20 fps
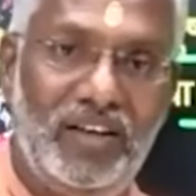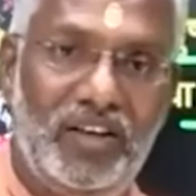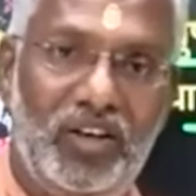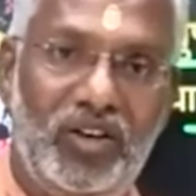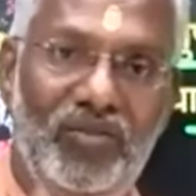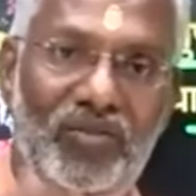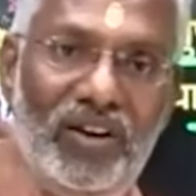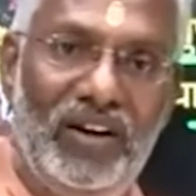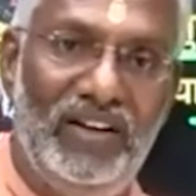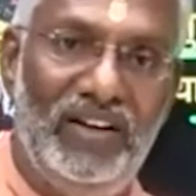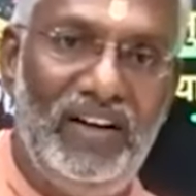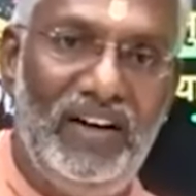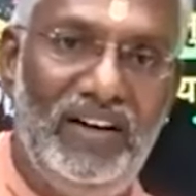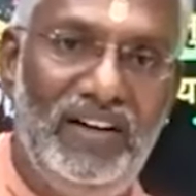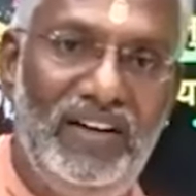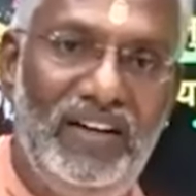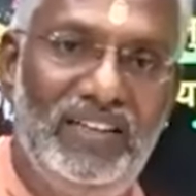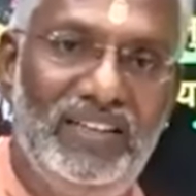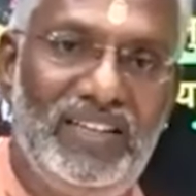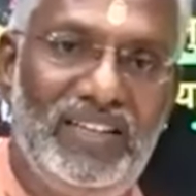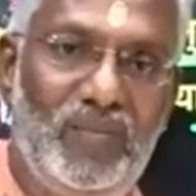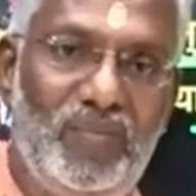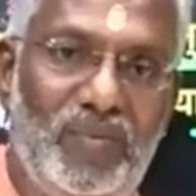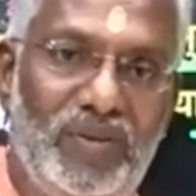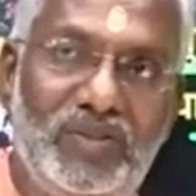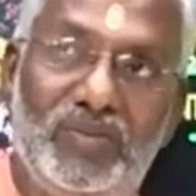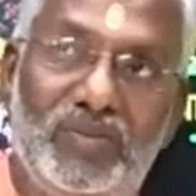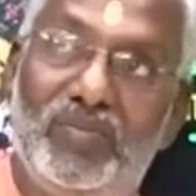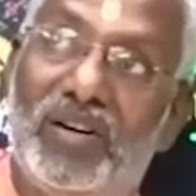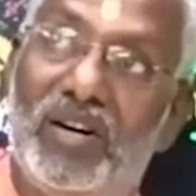he went and did
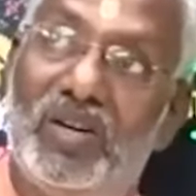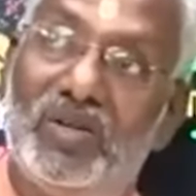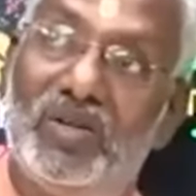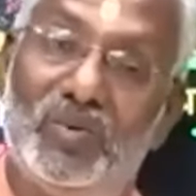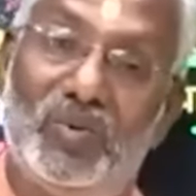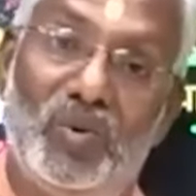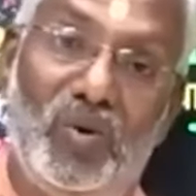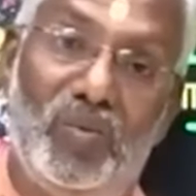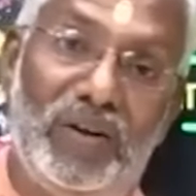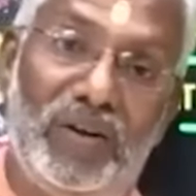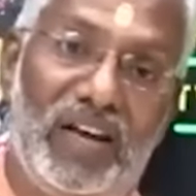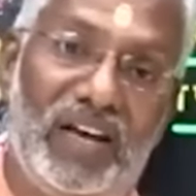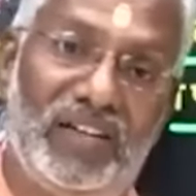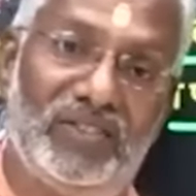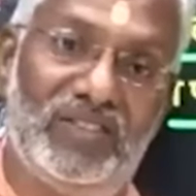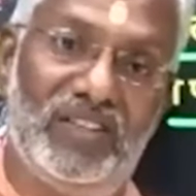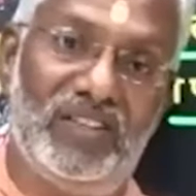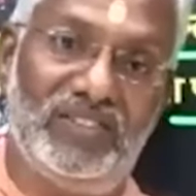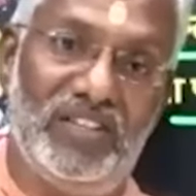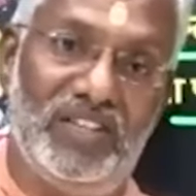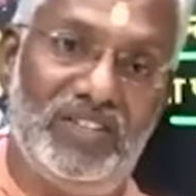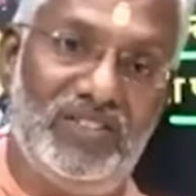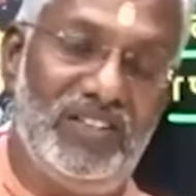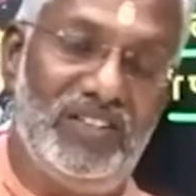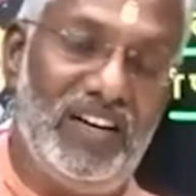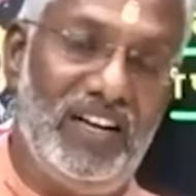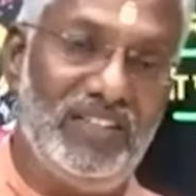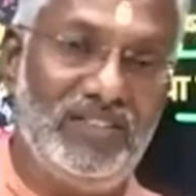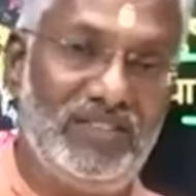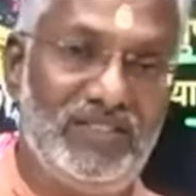tapas, brought so many astras,
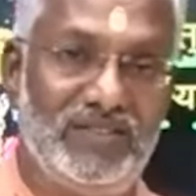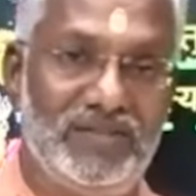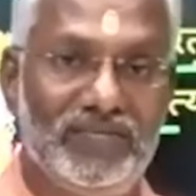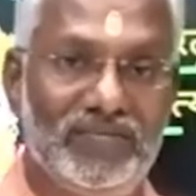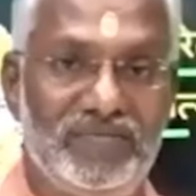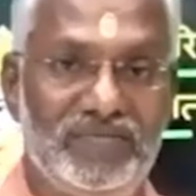astras.